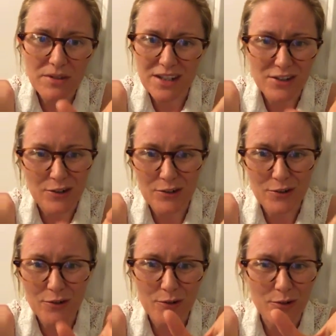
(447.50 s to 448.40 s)

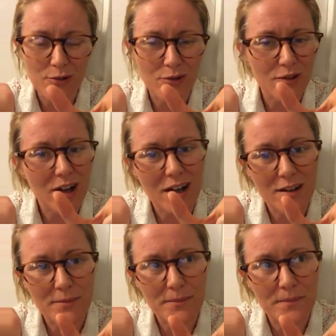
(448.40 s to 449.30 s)
repetition or
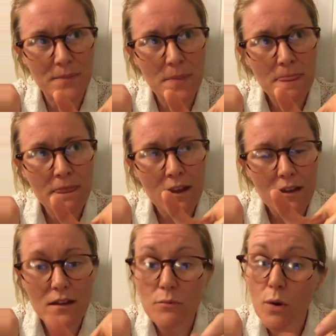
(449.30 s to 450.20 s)

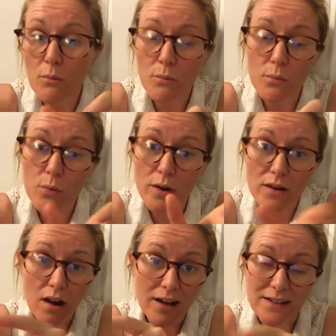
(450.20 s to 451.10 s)

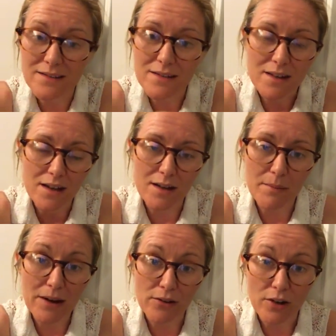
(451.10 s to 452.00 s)
one line
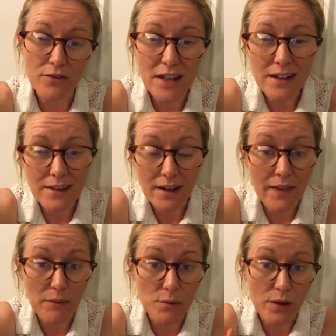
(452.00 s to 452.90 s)
paragraphs.
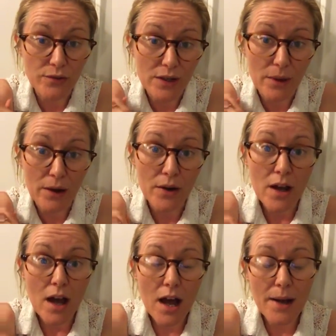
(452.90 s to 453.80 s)
Anything like that would work really
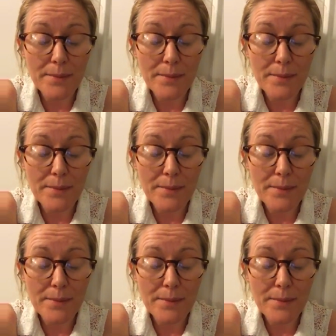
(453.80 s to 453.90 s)
well.